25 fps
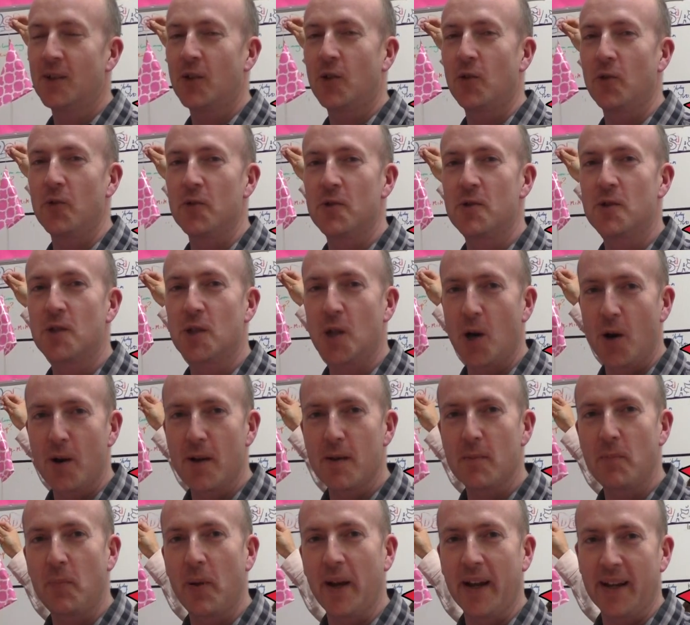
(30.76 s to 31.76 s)
called Turn
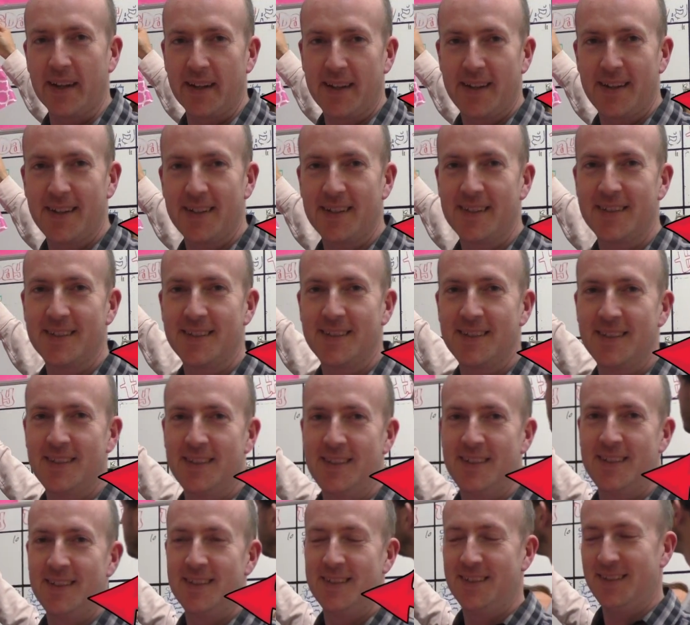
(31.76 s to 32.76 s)
It Pink.
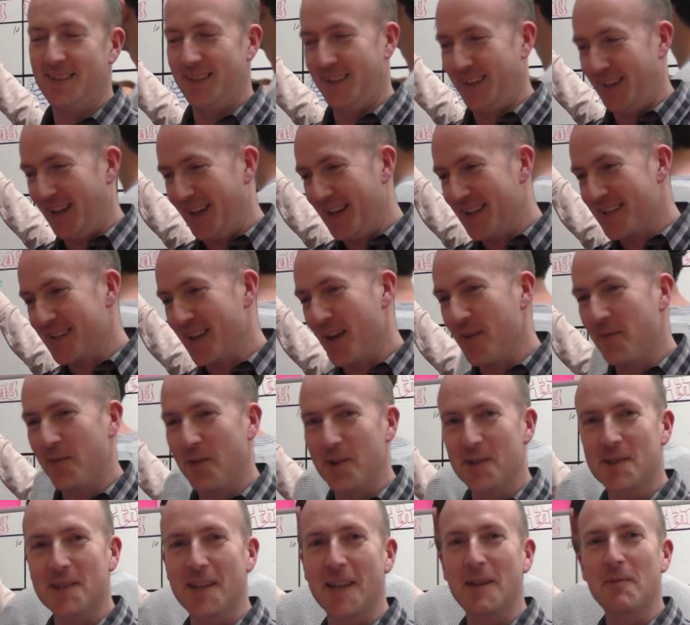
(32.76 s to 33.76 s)
here's our
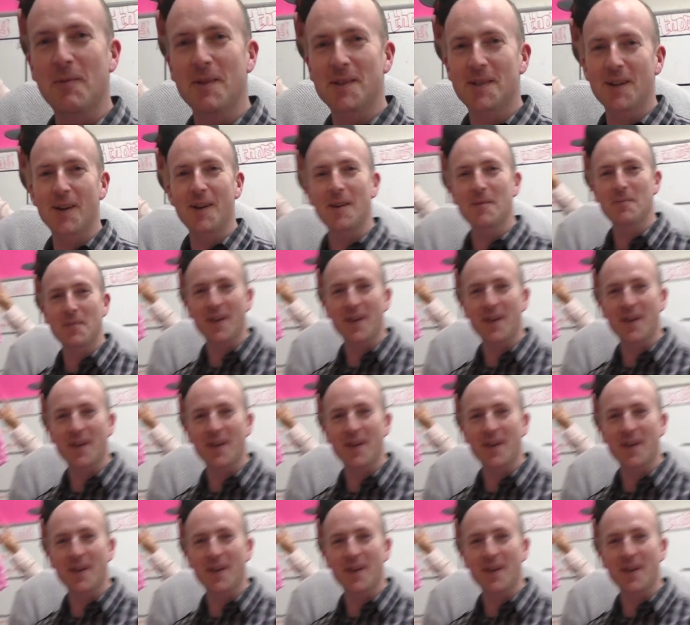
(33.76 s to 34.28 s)
first thing we're turning